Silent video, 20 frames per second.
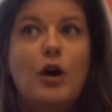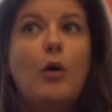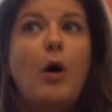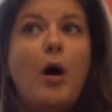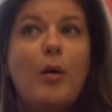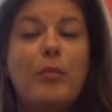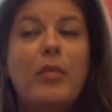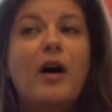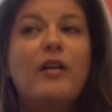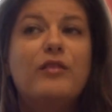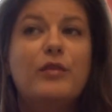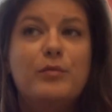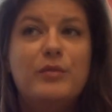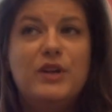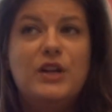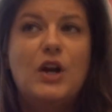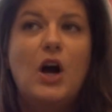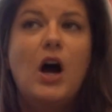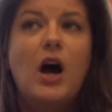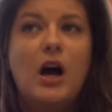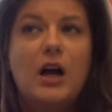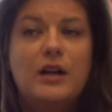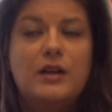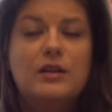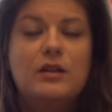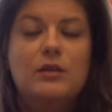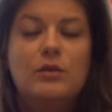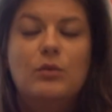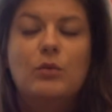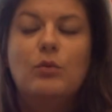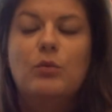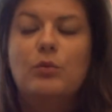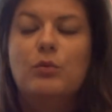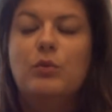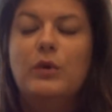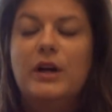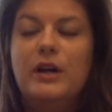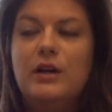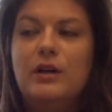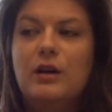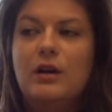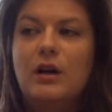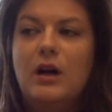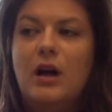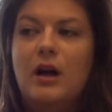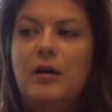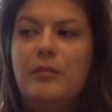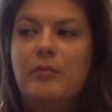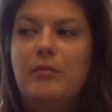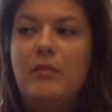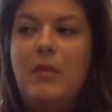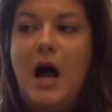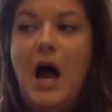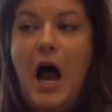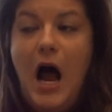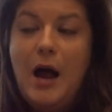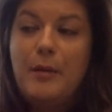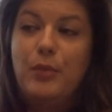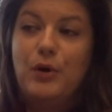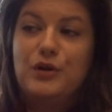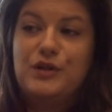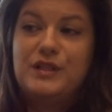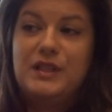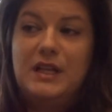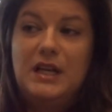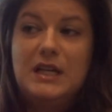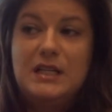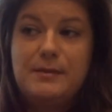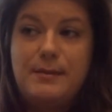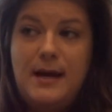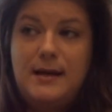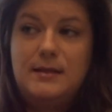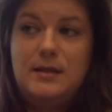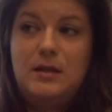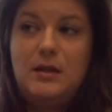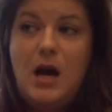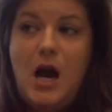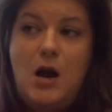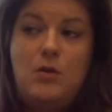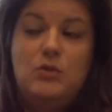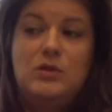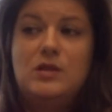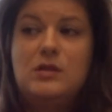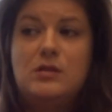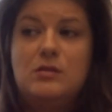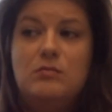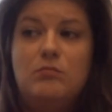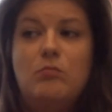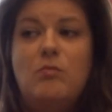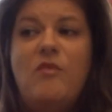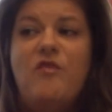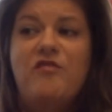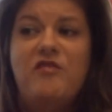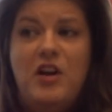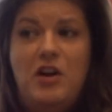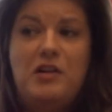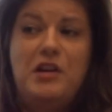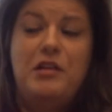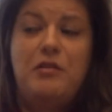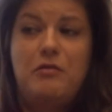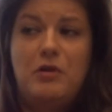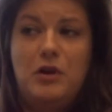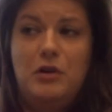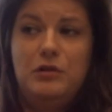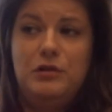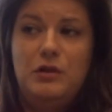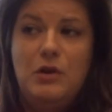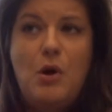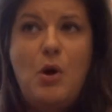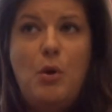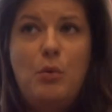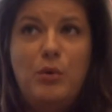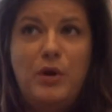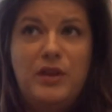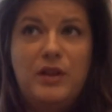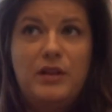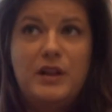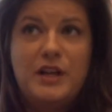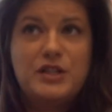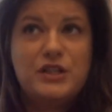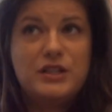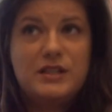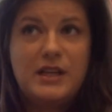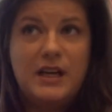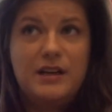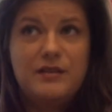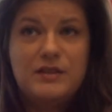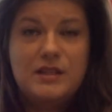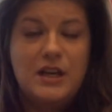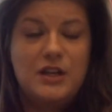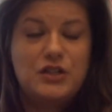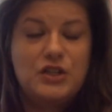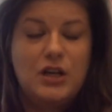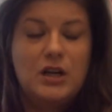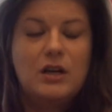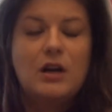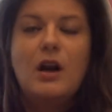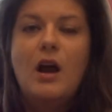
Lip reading: above and beyond what I personally expected. I was very thrilled with the legislative session.